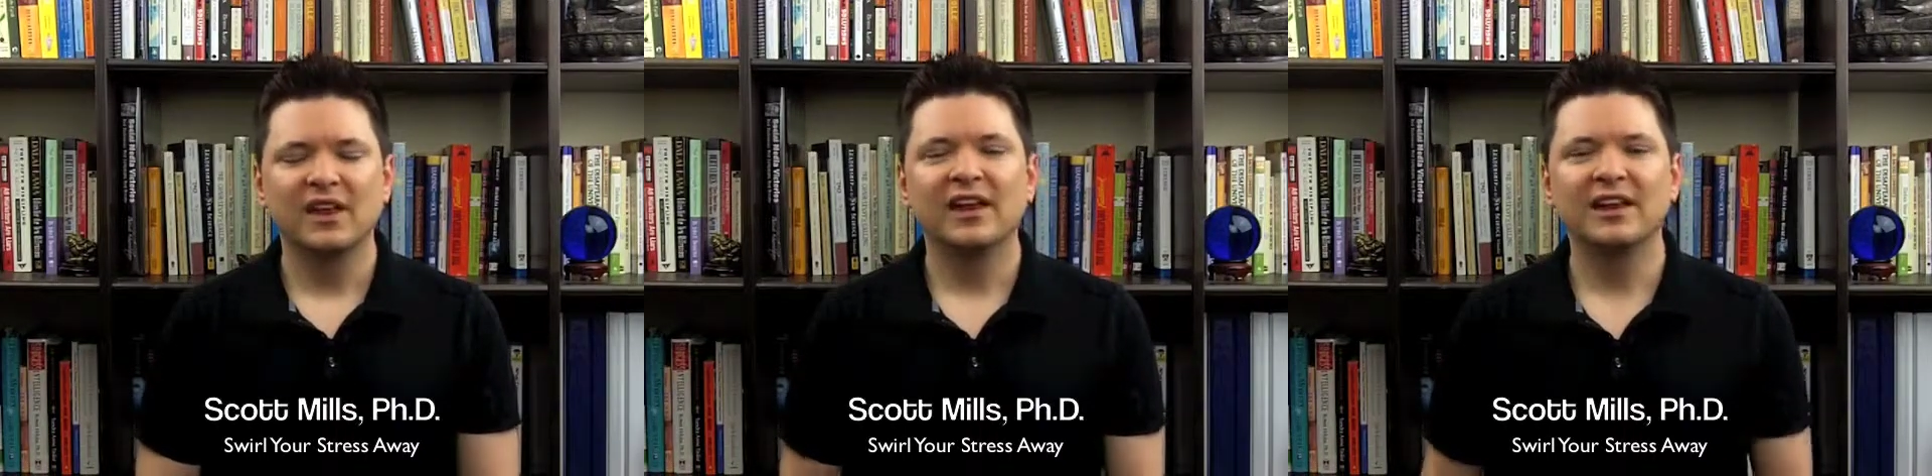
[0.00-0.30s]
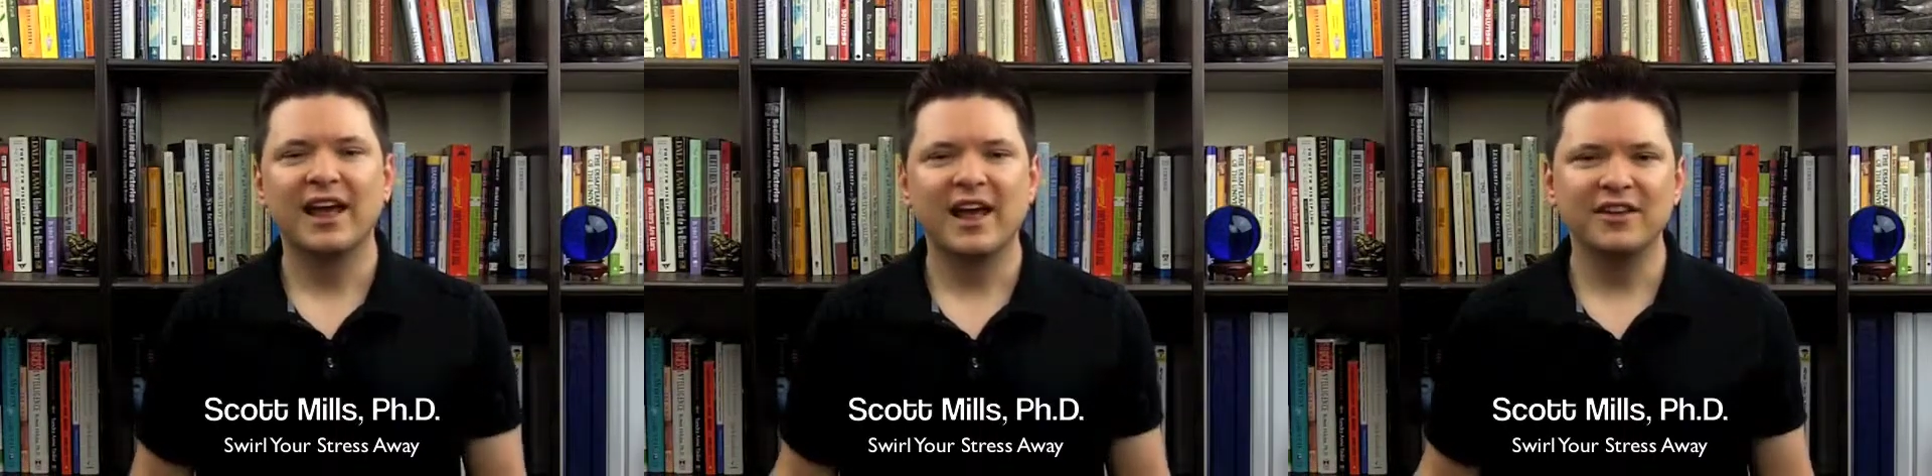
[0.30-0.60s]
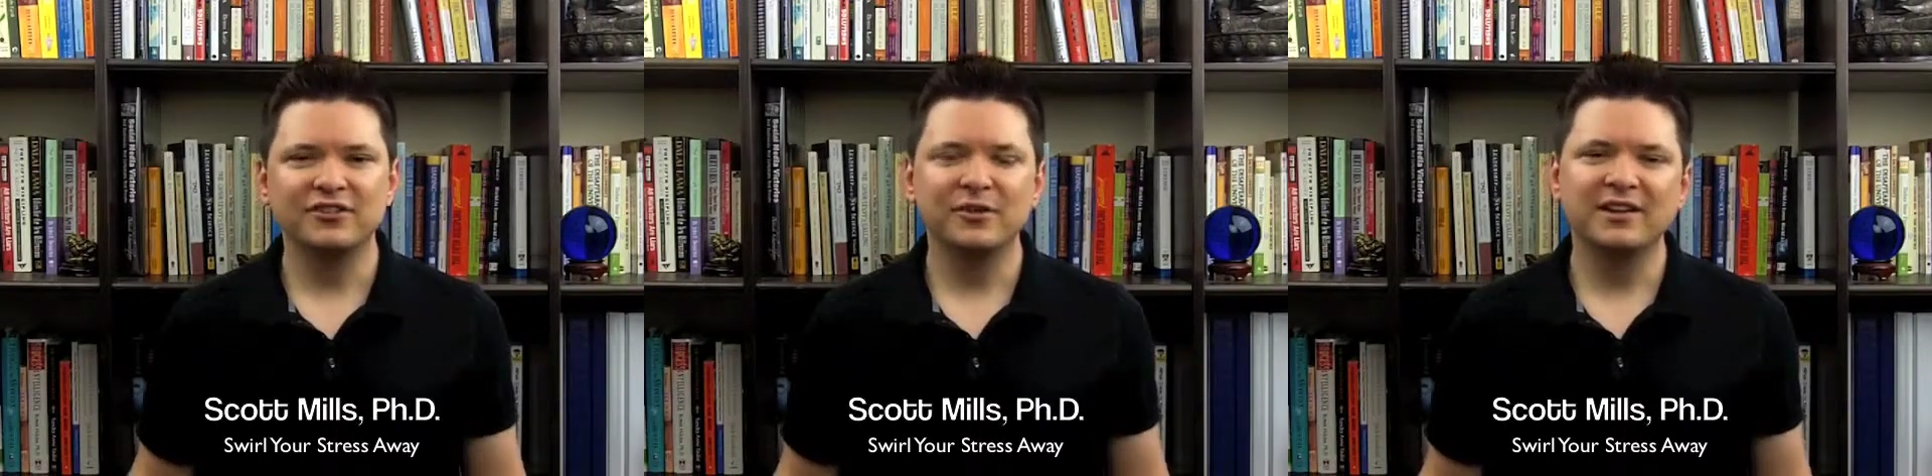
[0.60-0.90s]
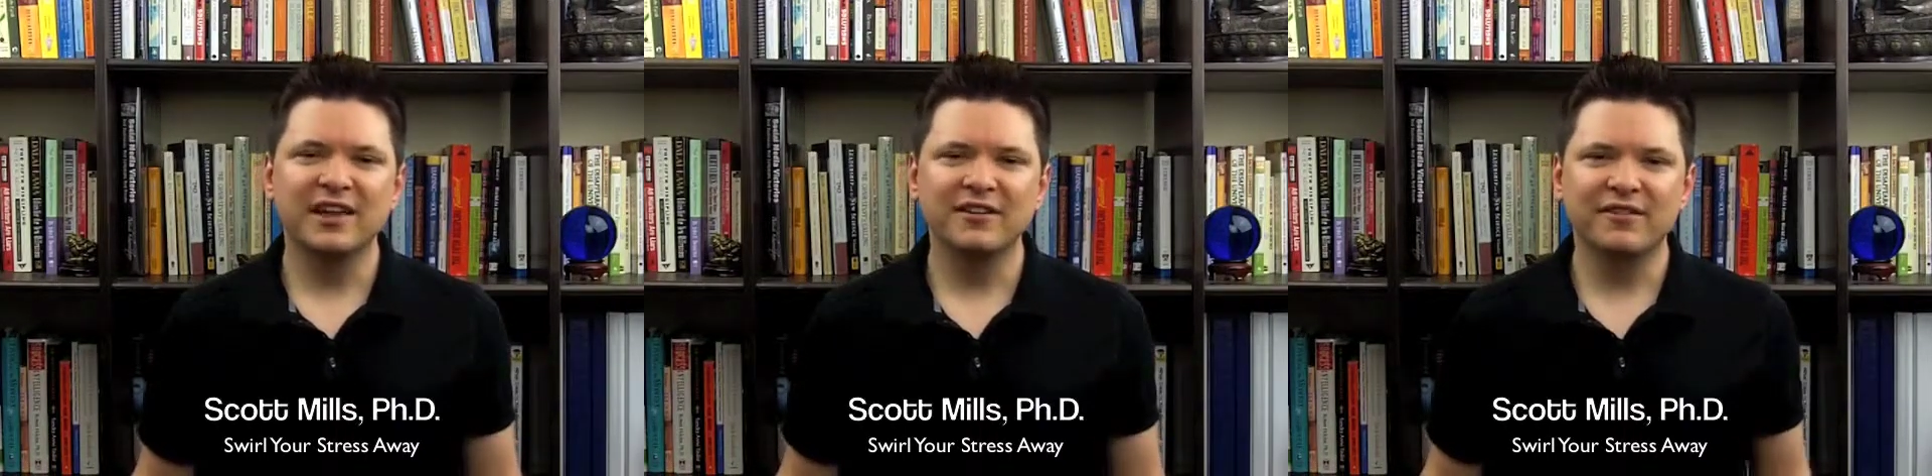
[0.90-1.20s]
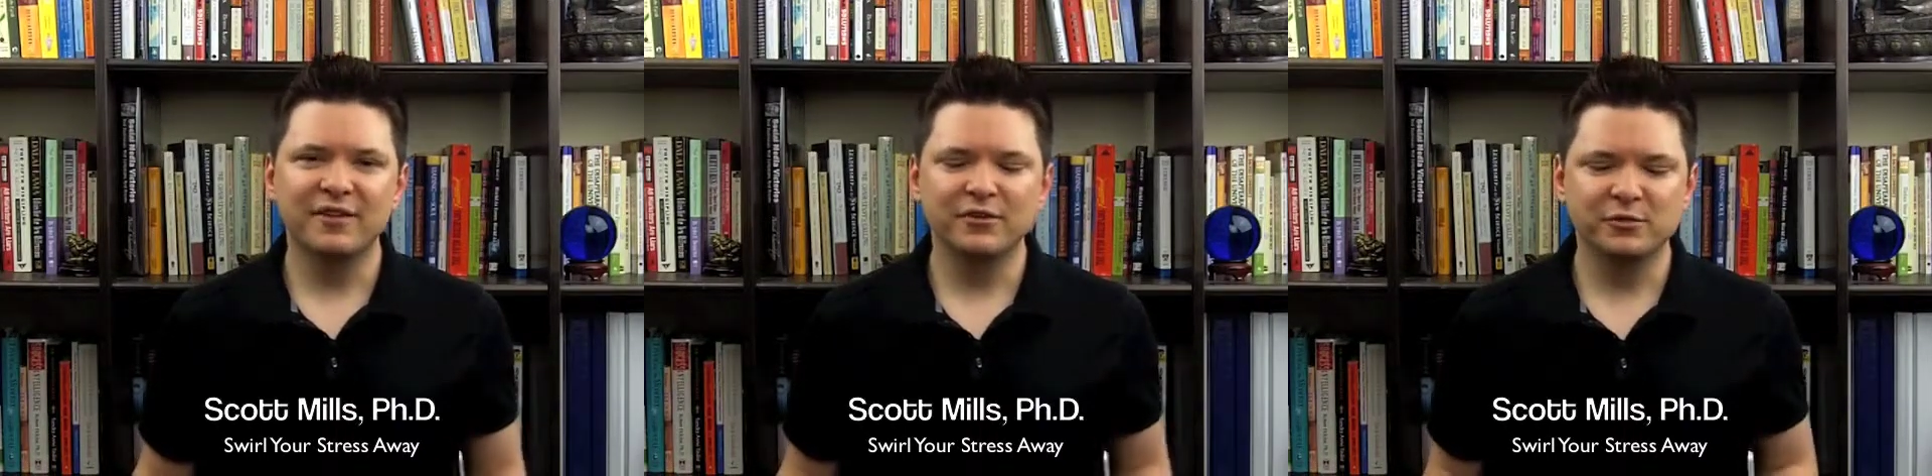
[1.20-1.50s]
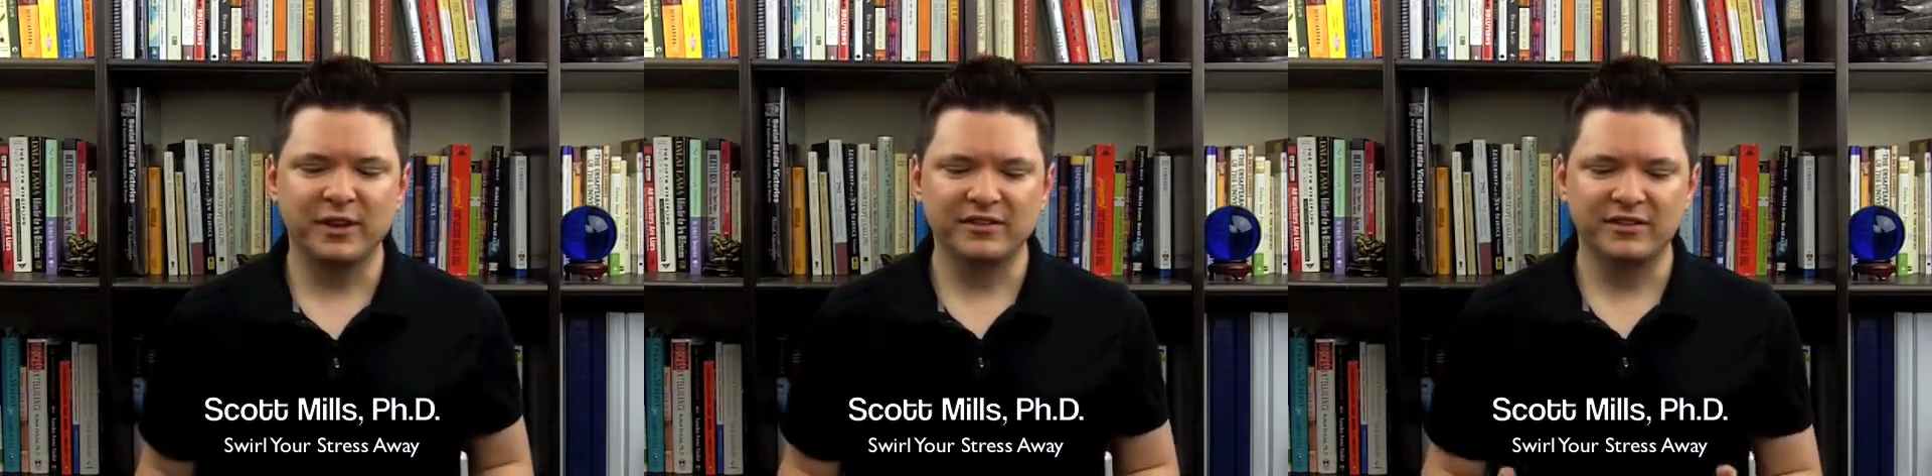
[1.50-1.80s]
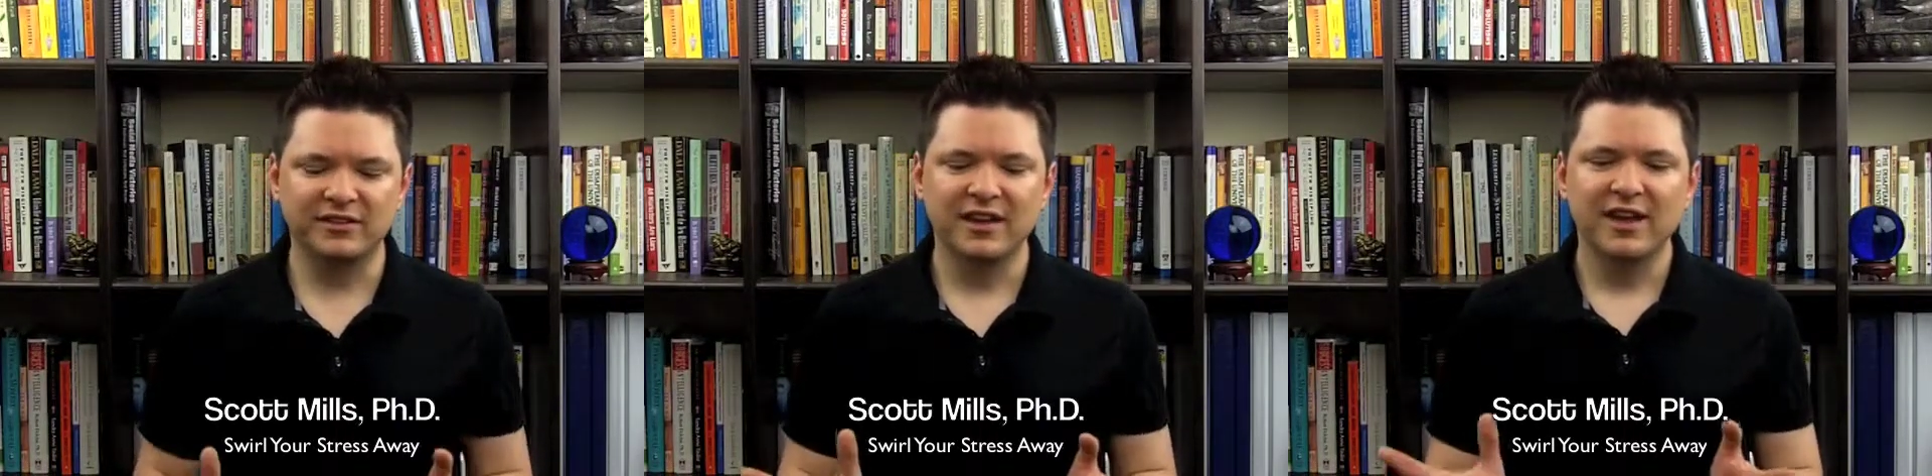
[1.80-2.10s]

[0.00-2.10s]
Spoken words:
And as you identify those spaces,